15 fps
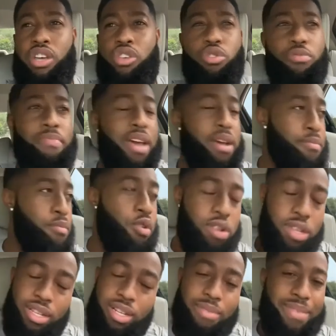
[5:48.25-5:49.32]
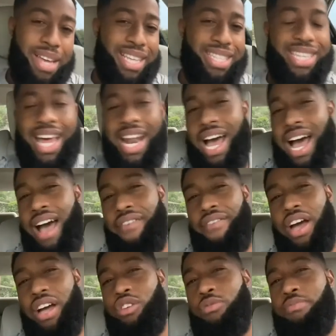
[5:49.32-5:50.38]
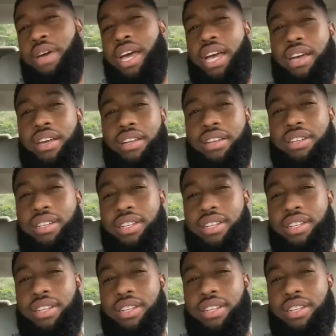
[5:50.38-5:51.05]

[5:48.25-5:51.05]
you make more than them. That's not a high value man.